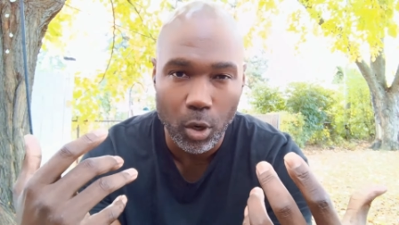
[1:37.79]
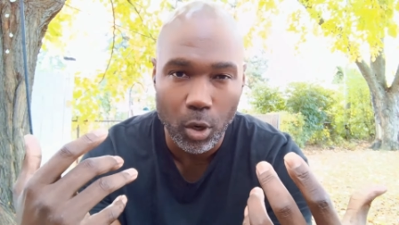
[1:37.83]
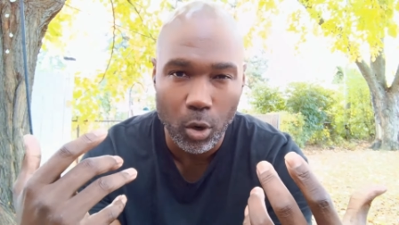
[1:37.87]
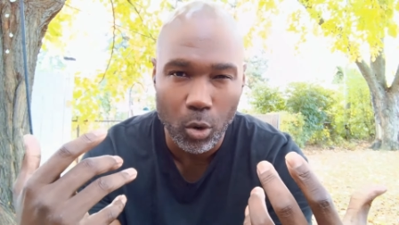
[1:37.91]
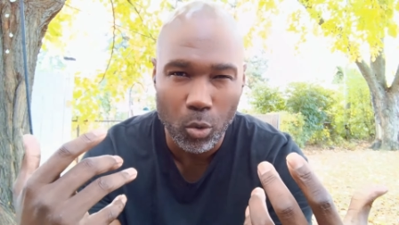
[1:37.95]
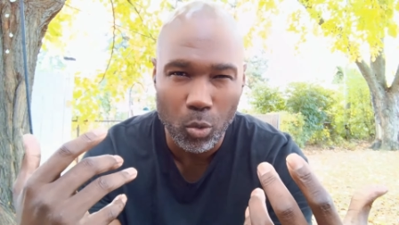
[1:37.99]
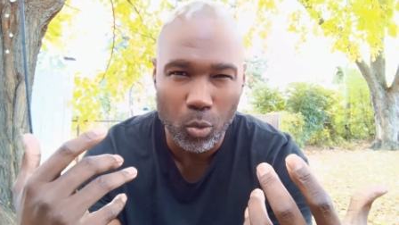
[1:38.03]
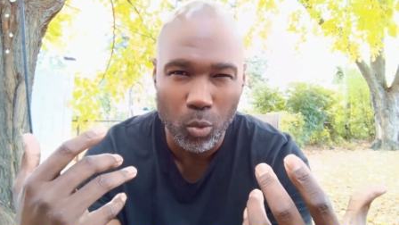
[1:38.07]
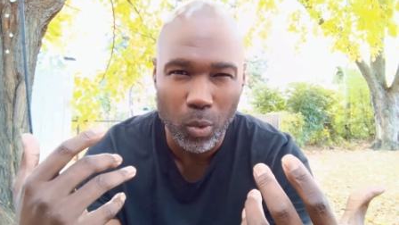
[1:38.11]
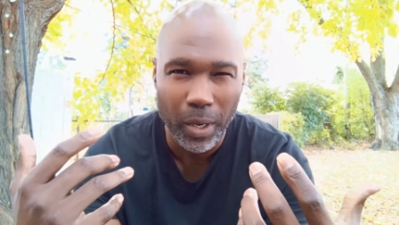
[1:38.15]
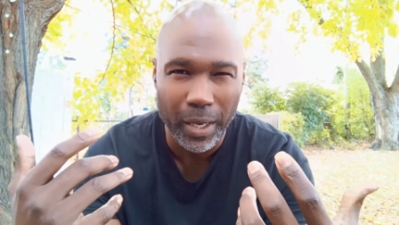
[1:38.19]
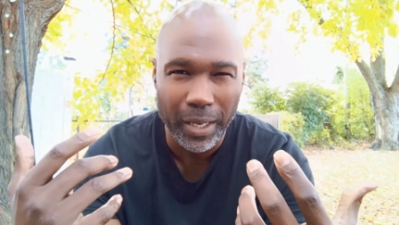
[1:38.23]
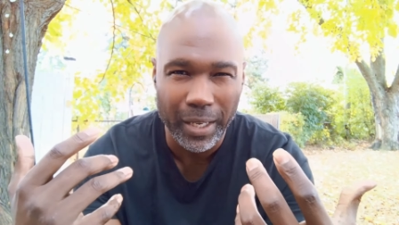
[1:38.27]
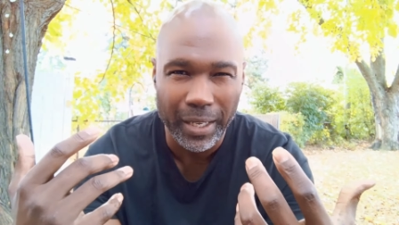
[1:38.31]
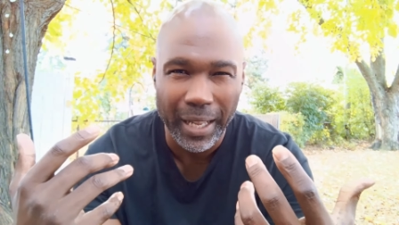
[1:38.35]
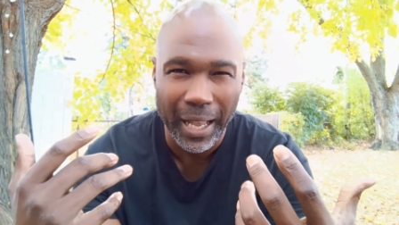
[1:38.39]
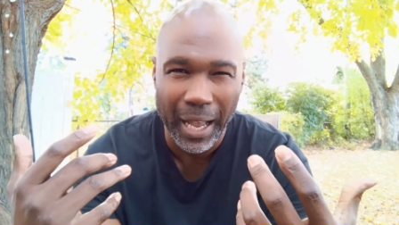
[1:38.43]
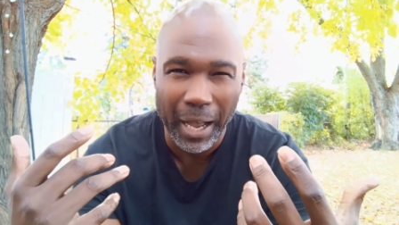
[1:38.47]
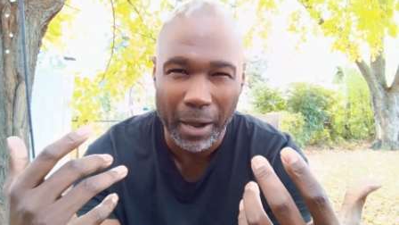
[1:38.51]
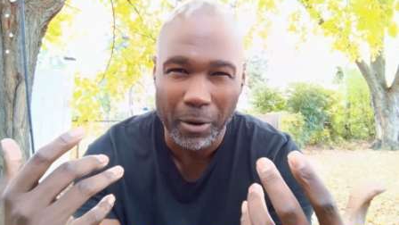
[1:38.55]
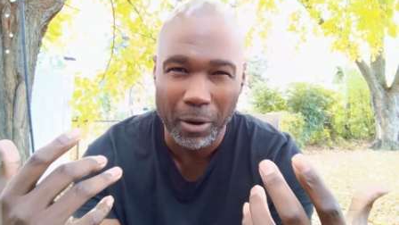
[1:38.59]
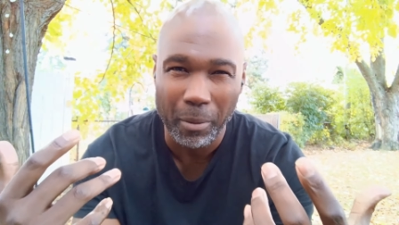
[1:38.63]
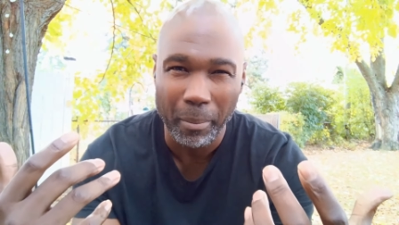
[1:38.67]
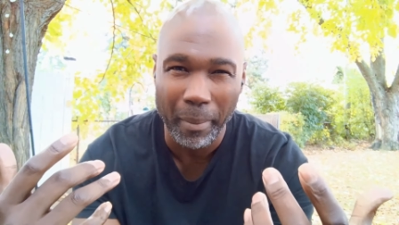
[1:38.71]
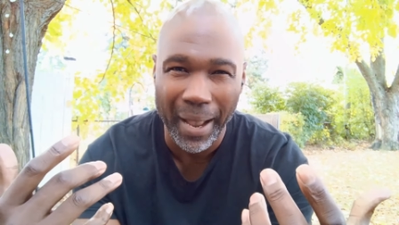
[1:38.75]
No one,
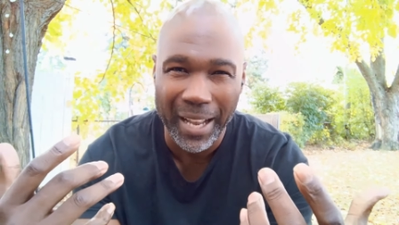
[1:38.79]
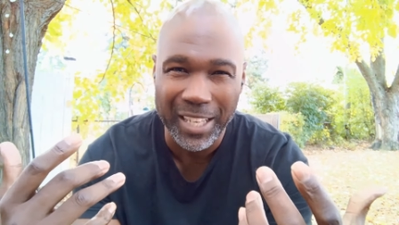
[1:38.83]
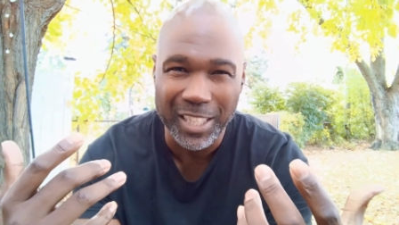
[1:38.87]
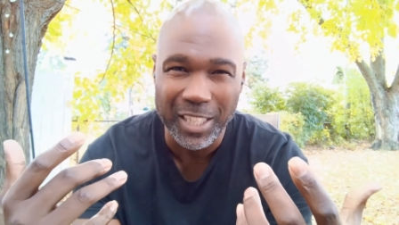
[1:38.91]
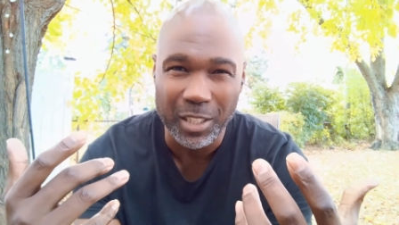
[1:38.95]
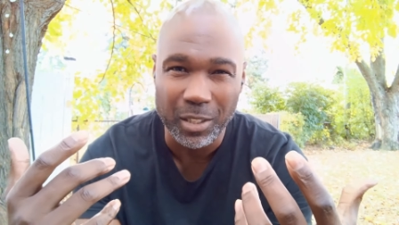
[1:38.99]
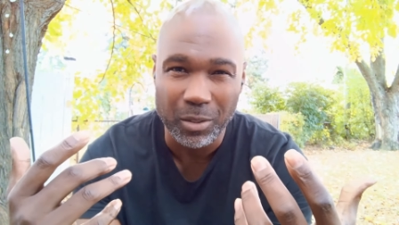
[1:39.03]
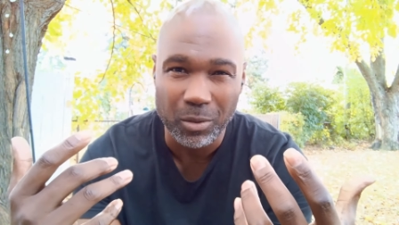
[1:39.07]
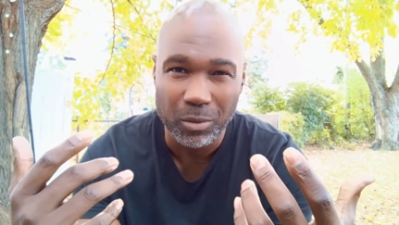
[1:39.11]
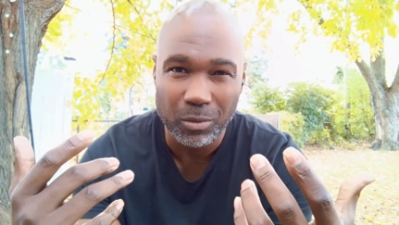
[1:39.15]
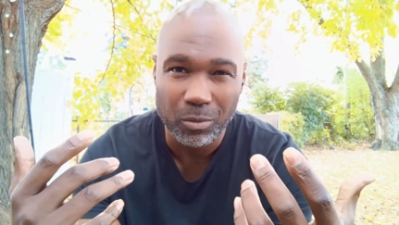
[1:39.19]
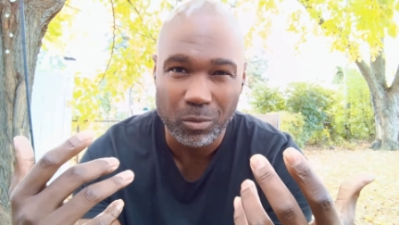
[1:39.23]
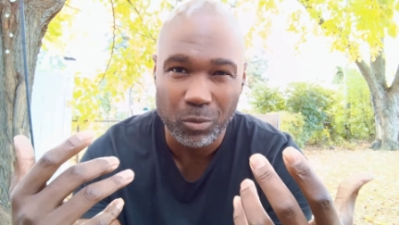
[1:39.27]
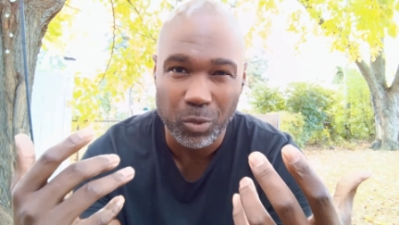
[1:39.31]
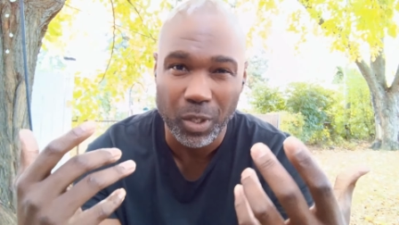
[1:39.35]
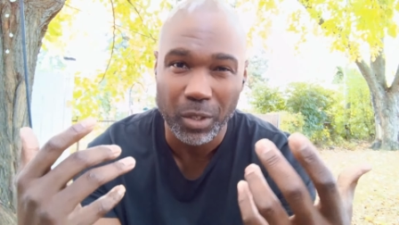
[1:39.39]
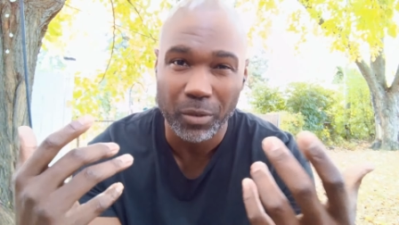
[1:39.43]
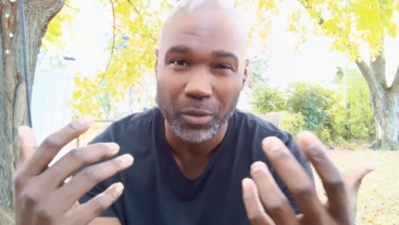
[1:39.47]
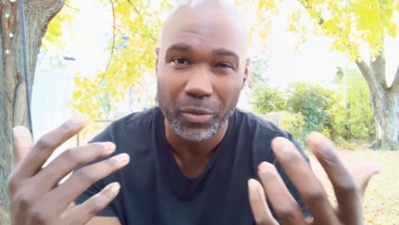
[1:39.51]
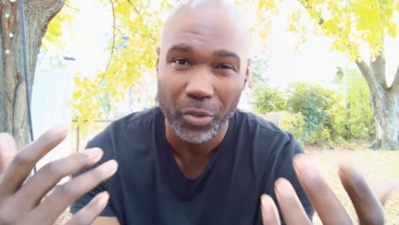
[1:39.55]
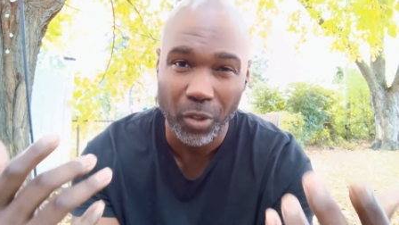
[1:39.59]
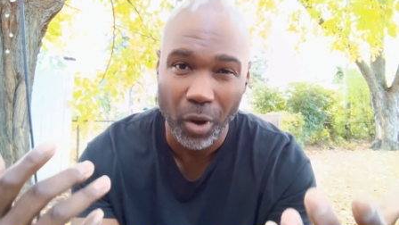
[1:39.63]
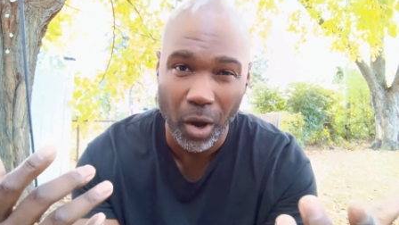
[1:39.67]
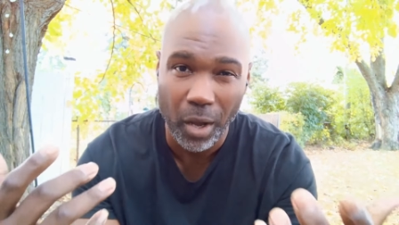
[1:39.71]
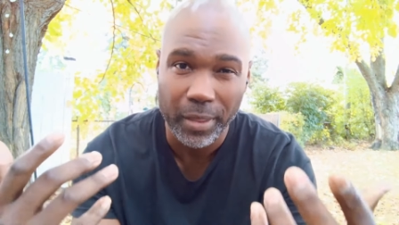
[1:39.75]
I would imagine, would
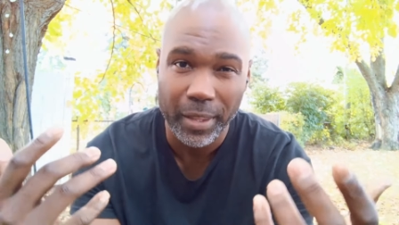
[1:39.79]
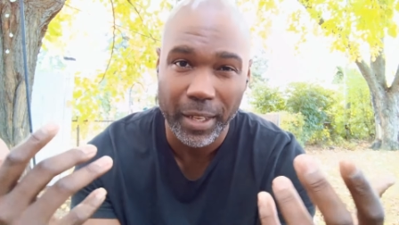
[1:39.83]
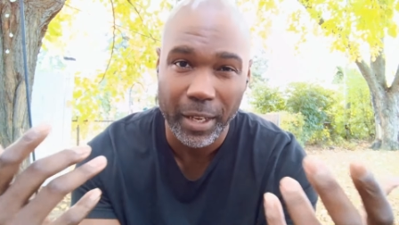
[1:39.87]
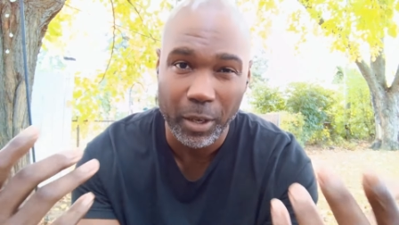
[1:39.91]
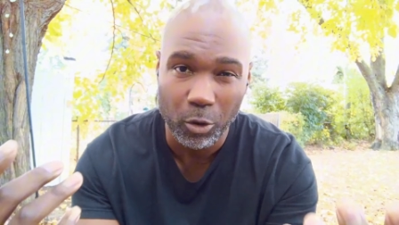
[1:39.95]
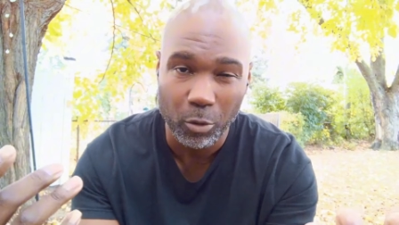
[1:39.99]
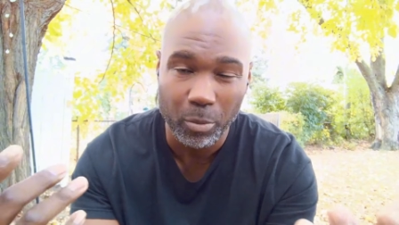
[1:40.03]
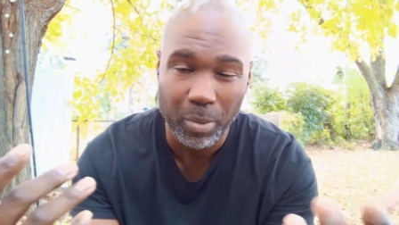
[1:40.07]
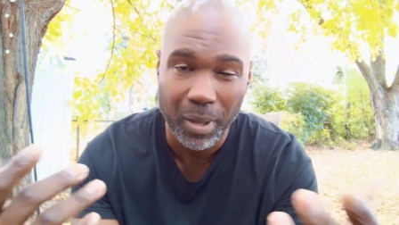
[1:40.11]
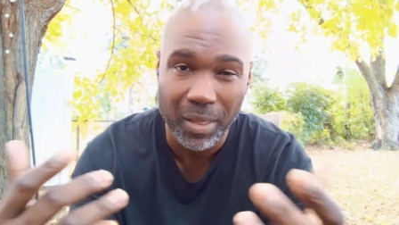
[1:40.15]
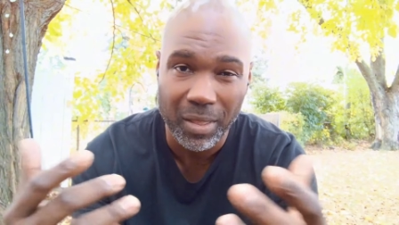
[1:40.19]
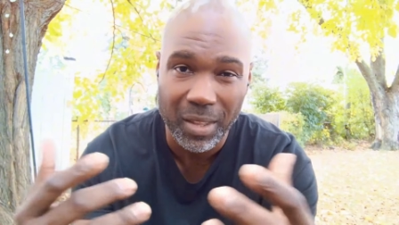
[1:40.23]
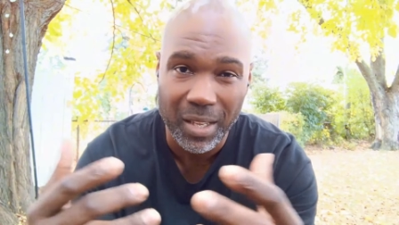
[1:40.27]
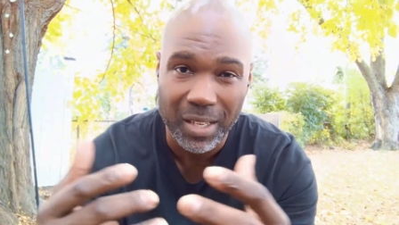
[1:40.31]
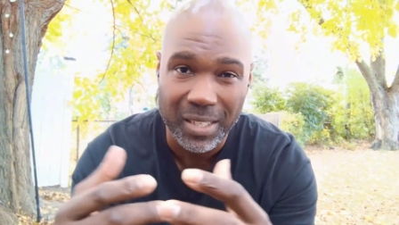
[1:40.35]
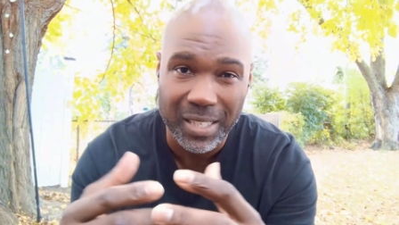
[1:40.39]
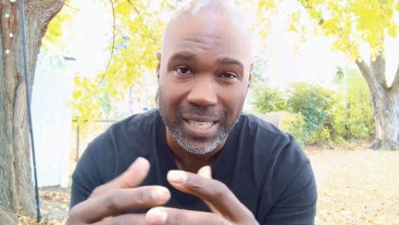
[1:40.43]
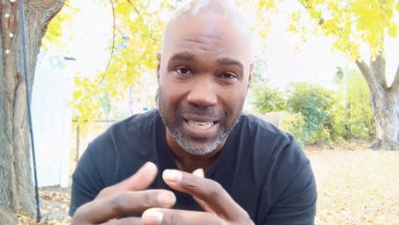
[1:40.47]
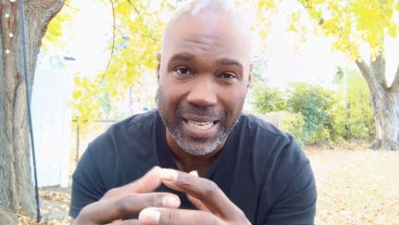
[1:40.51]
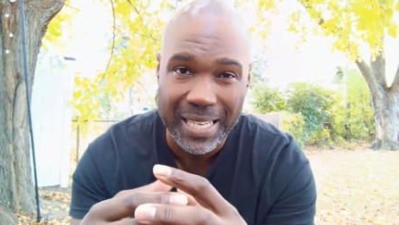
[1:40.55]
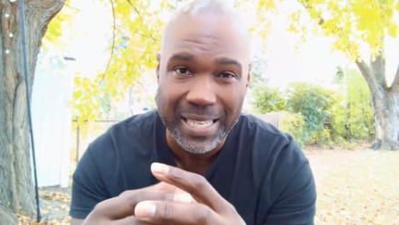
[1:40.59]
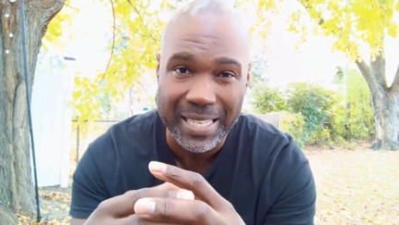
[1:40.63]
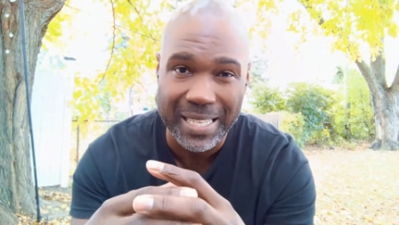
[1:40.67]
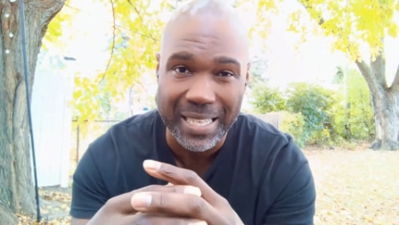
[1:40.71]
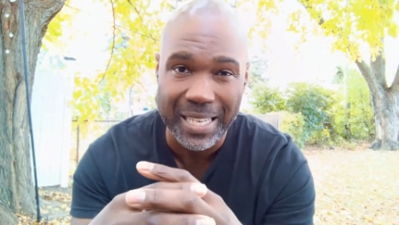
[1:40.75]
have thought that it would have been this
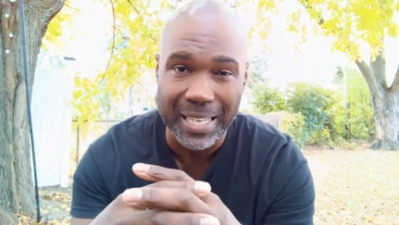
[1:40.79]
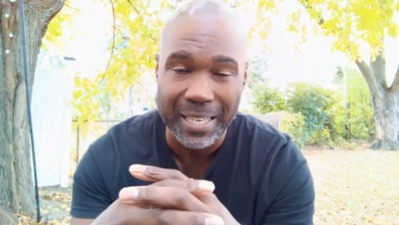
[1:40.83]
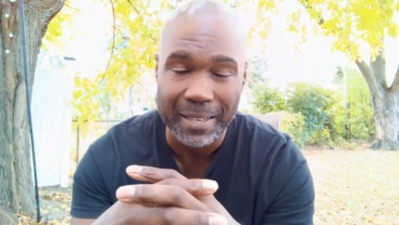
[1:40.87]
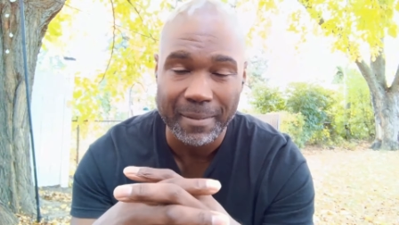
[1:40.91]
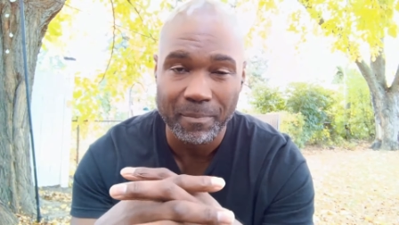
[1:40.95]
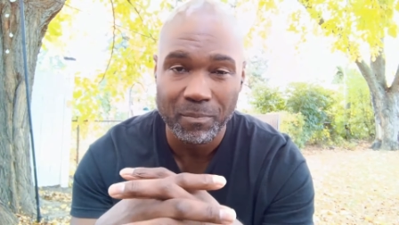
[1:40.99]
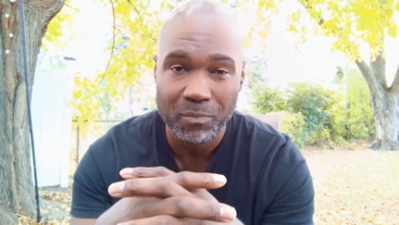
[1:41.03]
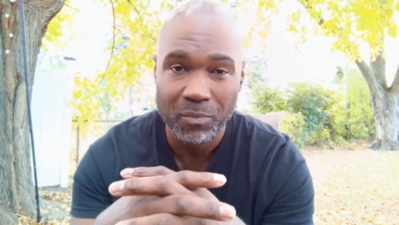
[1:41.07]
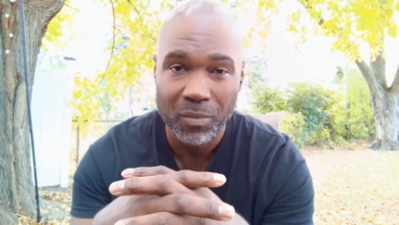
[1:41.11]
easy.